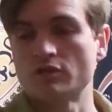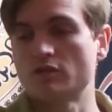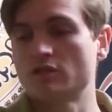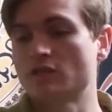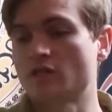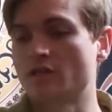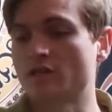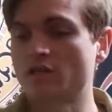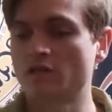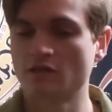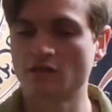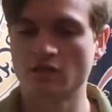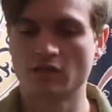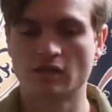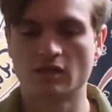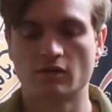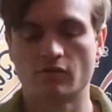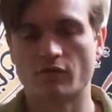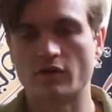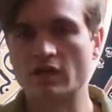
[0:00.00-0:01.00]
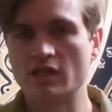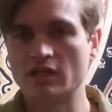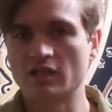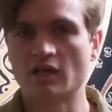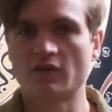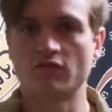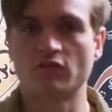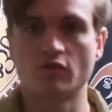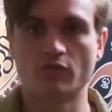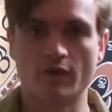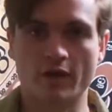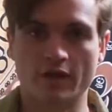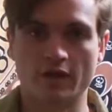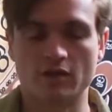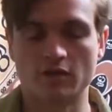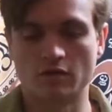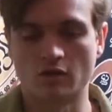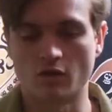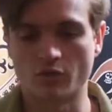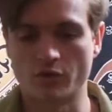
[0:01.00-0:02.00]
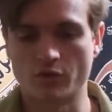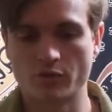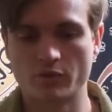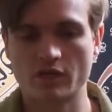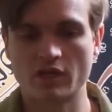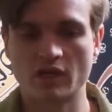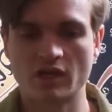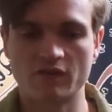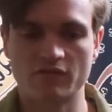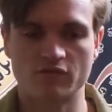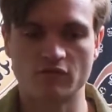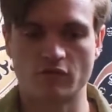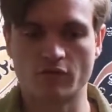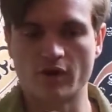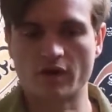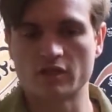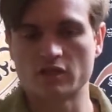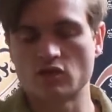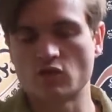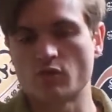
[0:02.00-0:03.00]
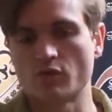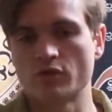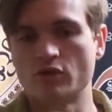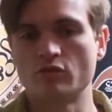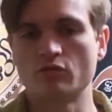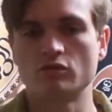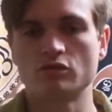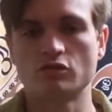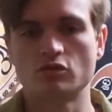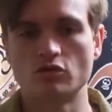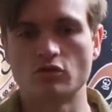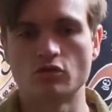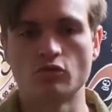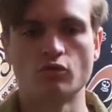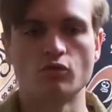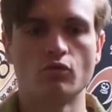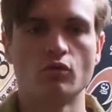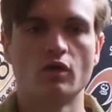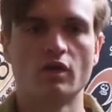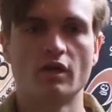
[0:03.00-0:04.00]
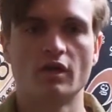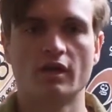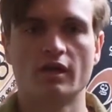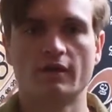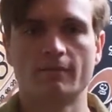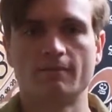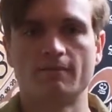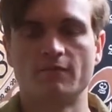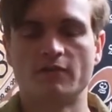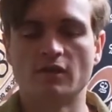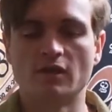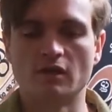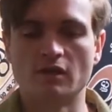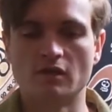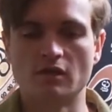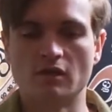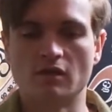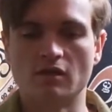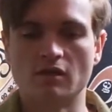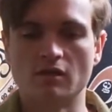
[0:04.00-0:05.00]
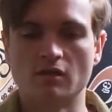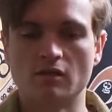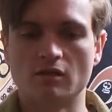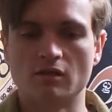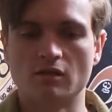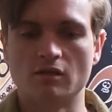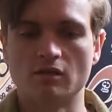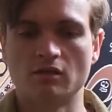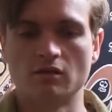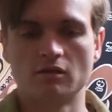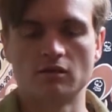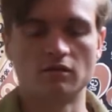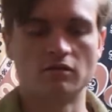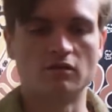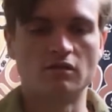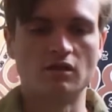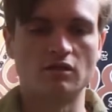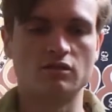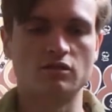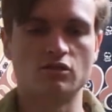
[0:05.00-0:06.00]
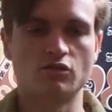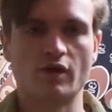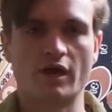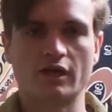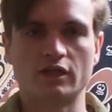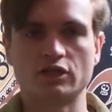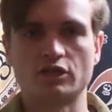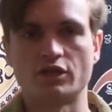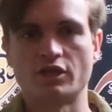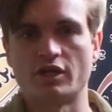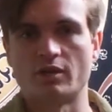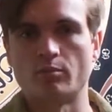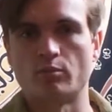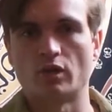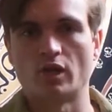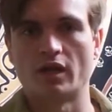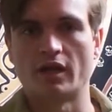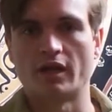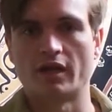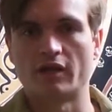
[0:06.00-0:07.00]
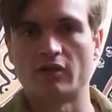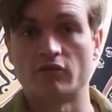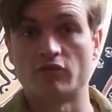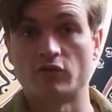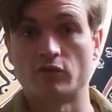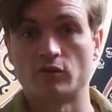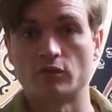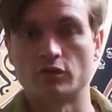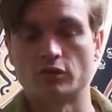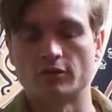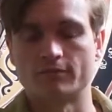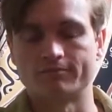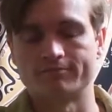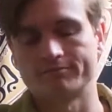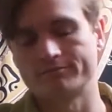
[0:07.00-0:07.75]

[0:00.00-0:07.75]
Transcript: It's like reading left to right. We read left to right, so we're used to this direction implying future.